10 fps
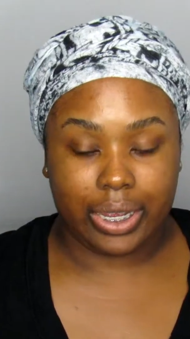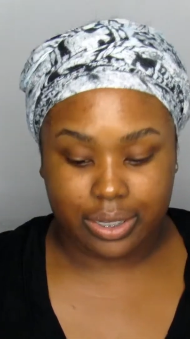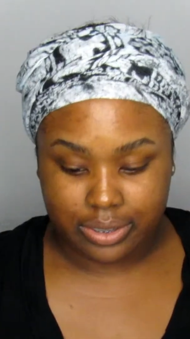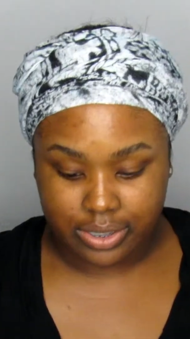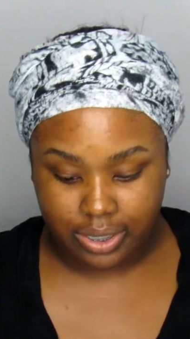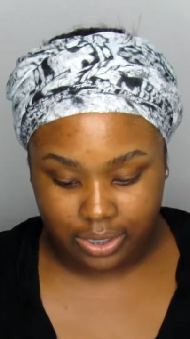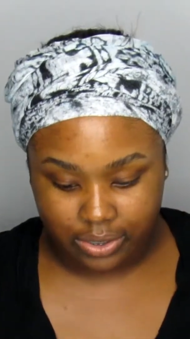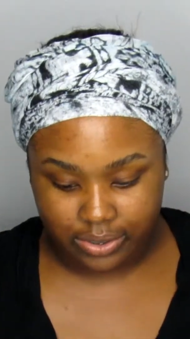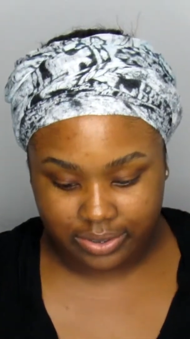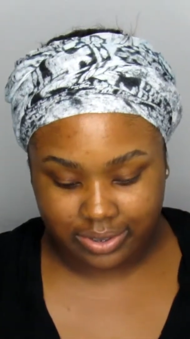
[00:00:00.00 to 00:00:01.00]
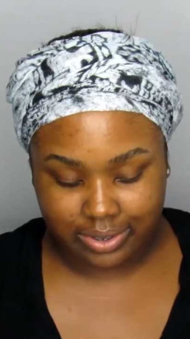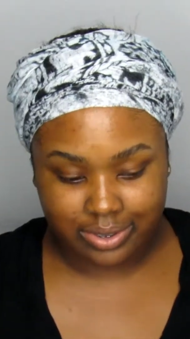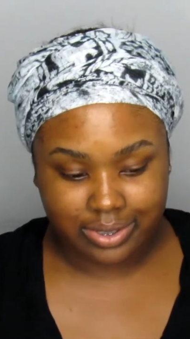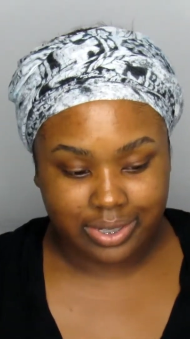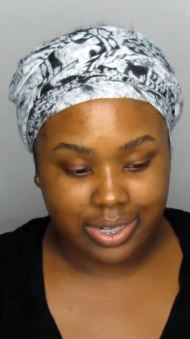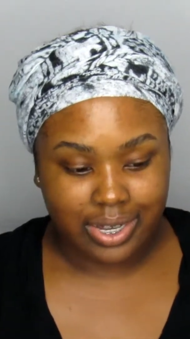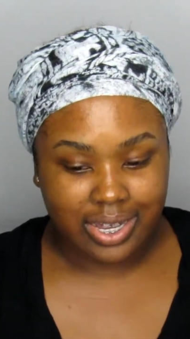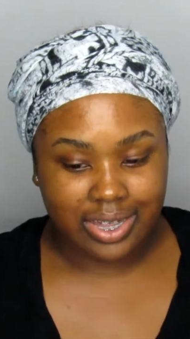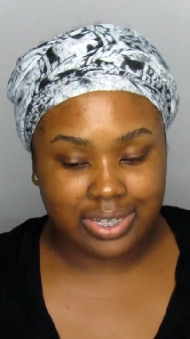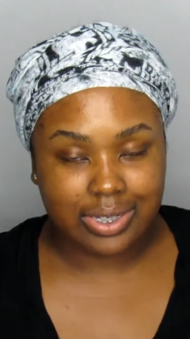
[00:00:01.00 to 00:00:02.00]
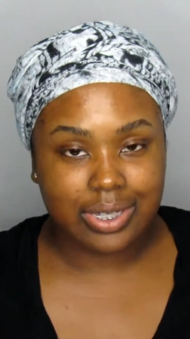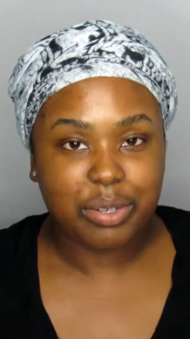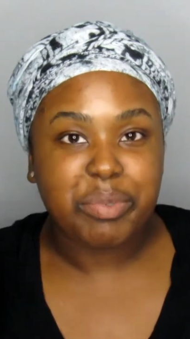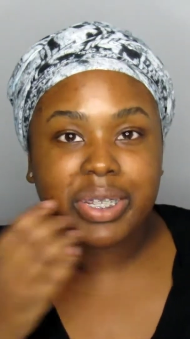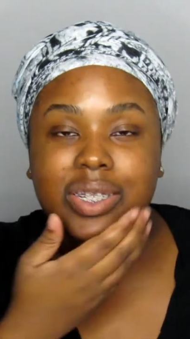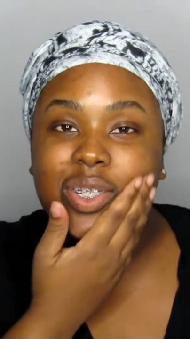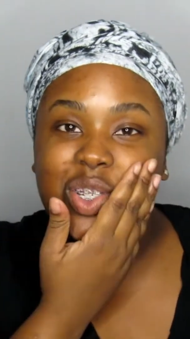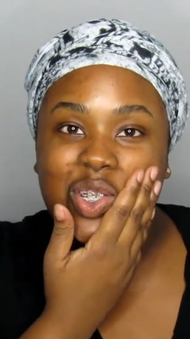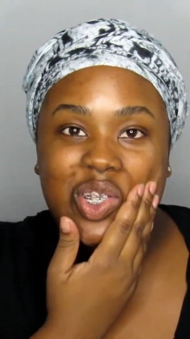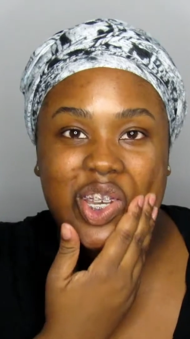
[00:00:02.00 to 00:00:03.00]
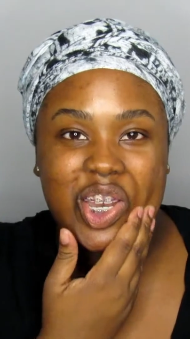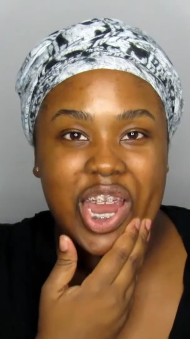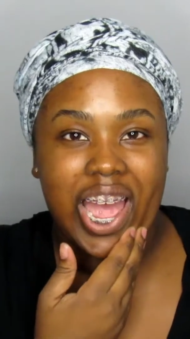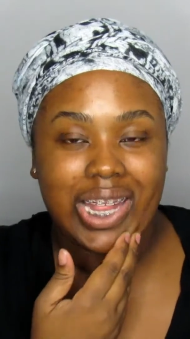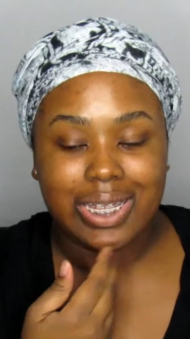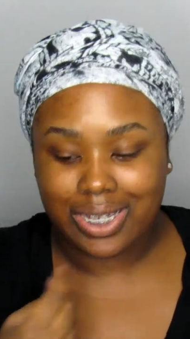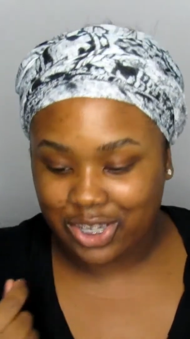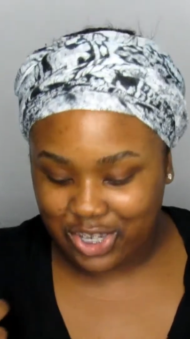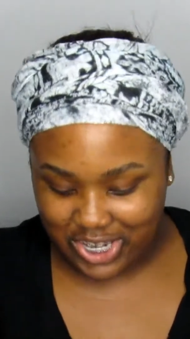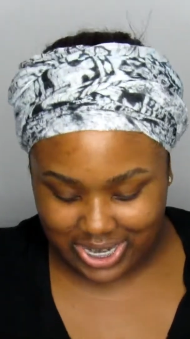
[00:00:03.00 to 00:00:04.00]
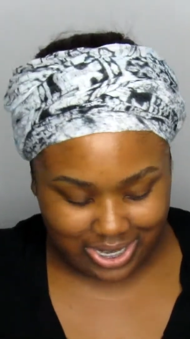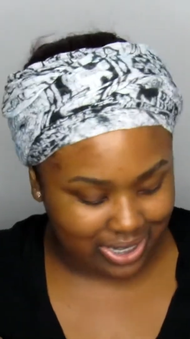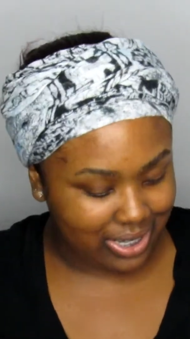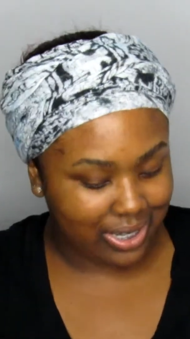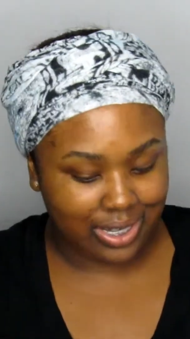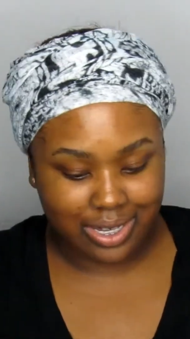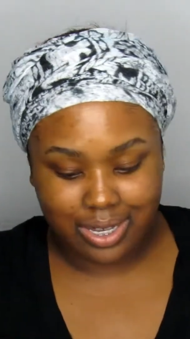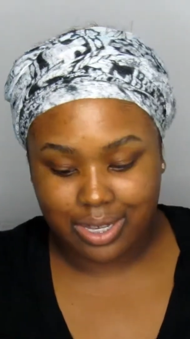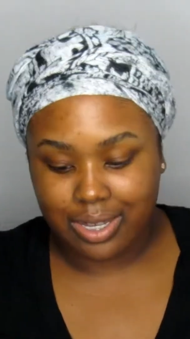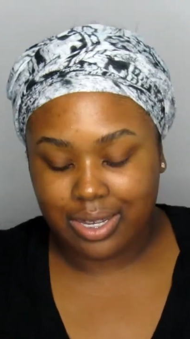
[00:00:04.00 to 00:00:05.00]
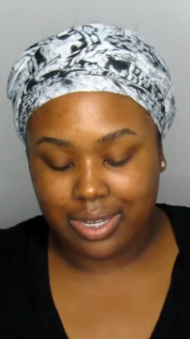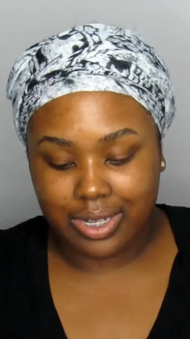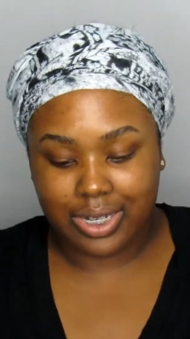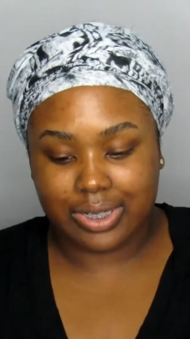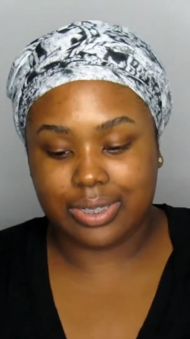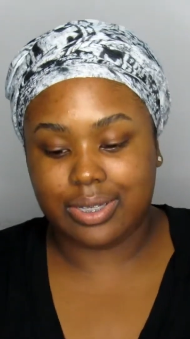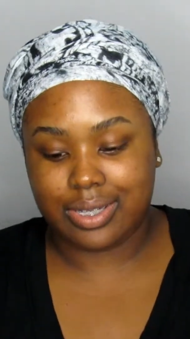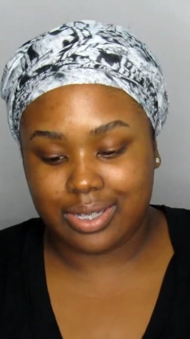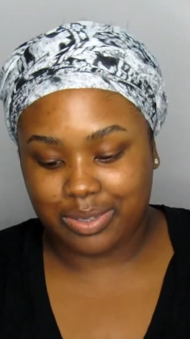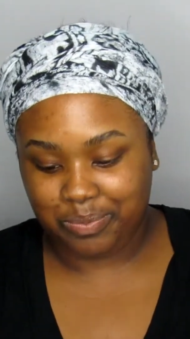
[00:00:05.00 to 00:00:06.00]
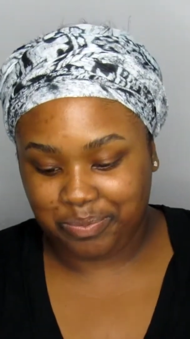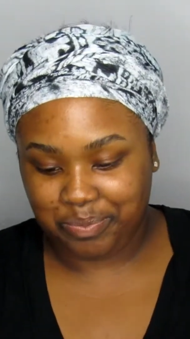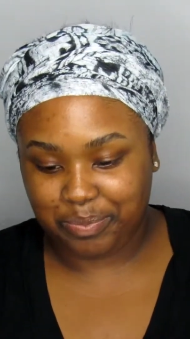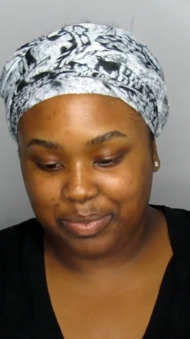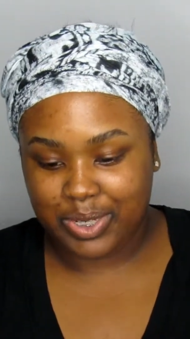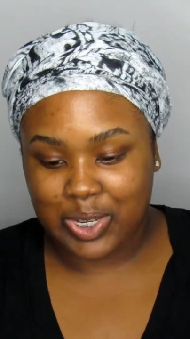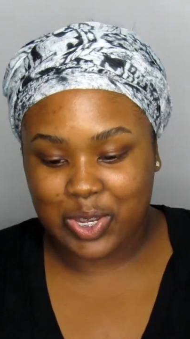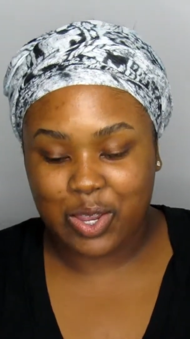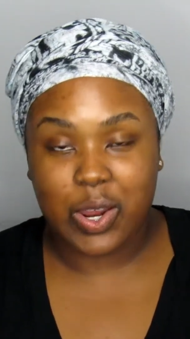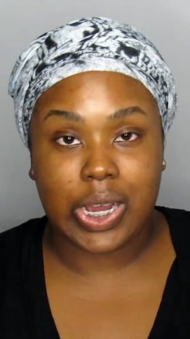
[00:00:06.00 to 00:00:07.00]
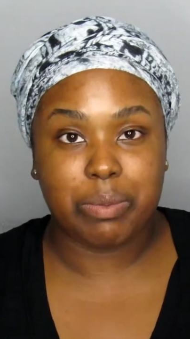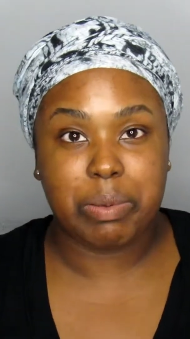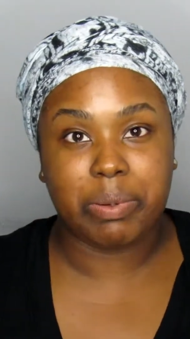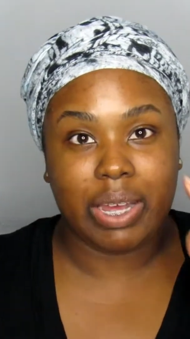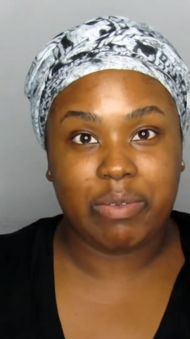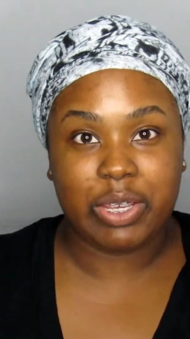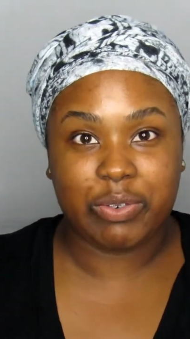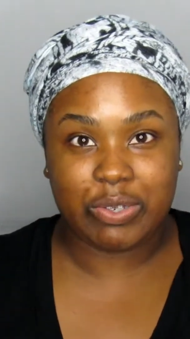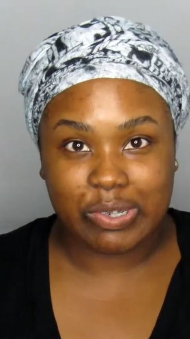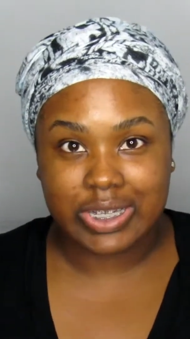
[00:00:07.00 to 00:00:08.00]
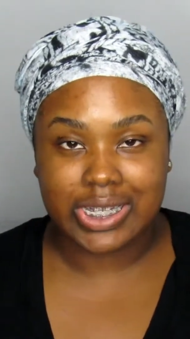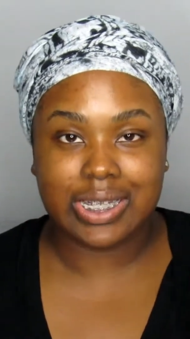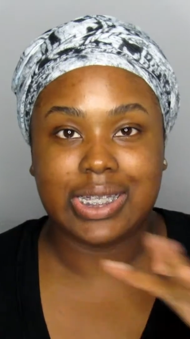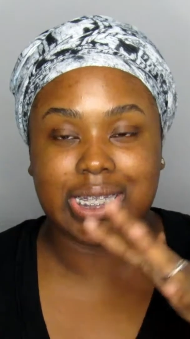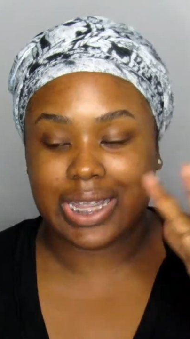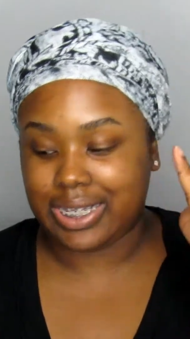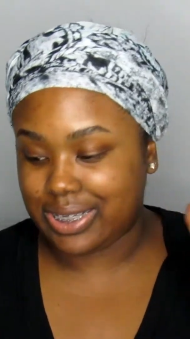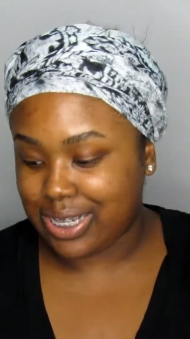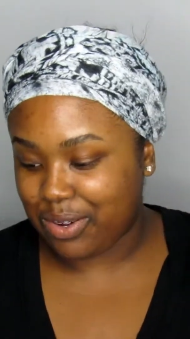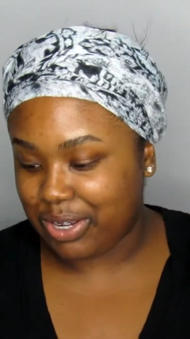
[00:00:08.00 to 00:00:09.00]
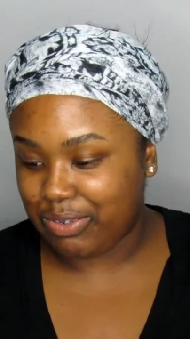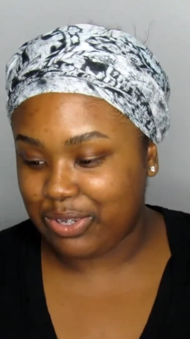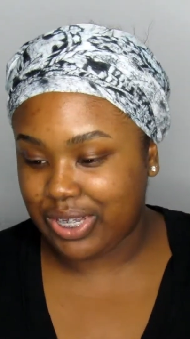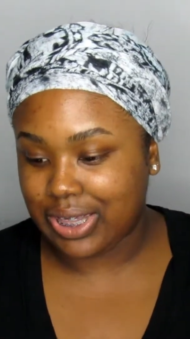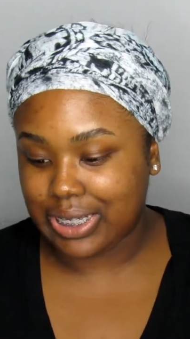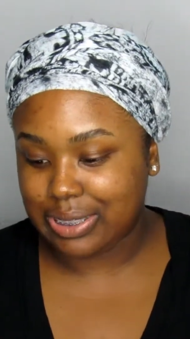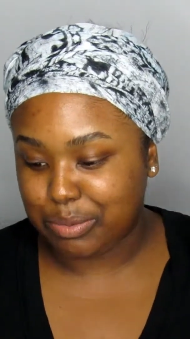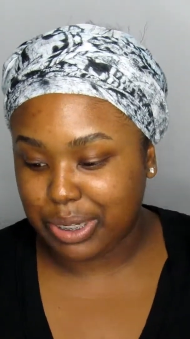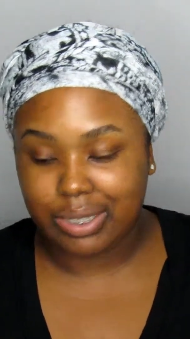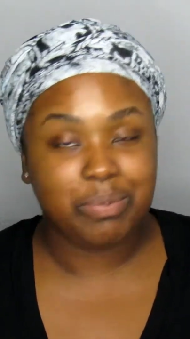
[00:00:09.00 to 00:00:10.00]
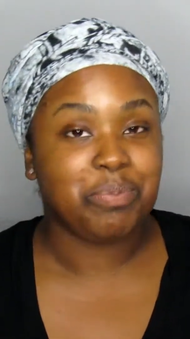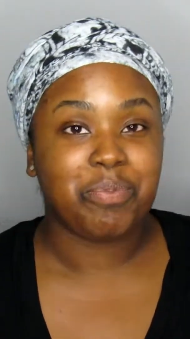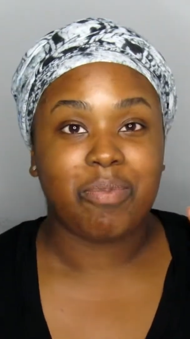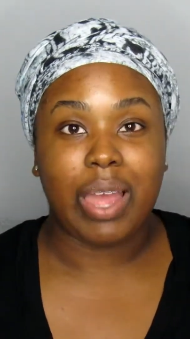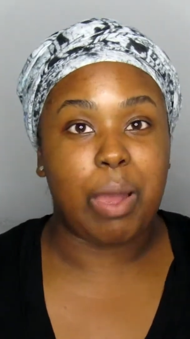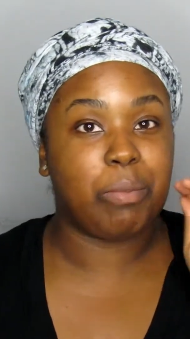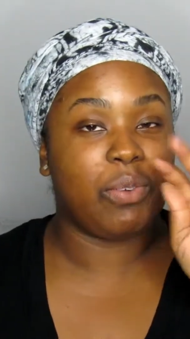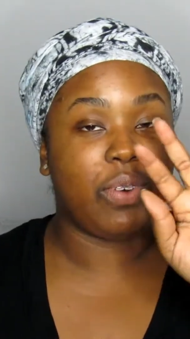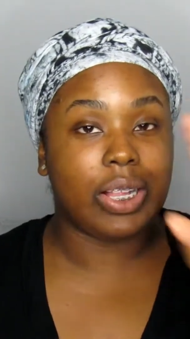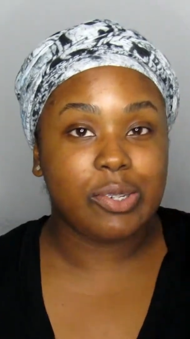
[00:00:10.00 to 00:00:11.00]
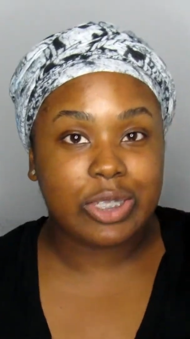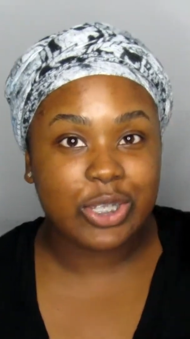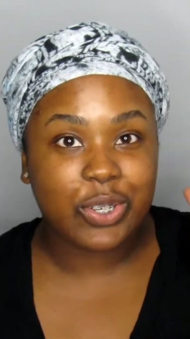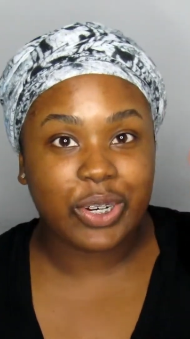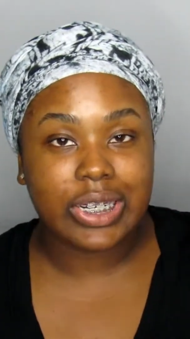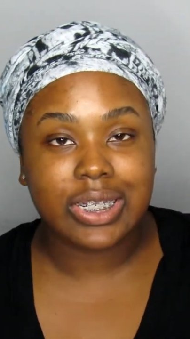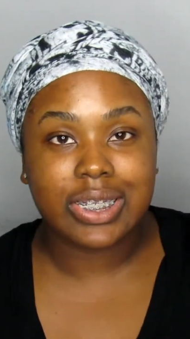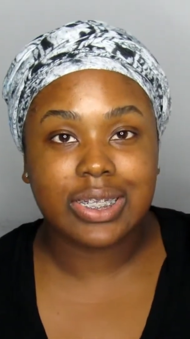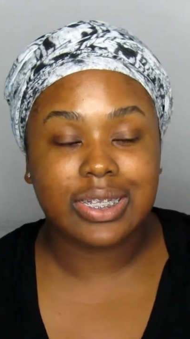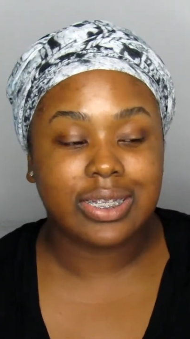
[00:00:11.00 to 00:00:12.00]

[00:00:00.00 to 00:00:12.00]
So this is gonna be a little challenging because you know how people have their routines and their set way of doing things, but I'm gonna follow a tutorial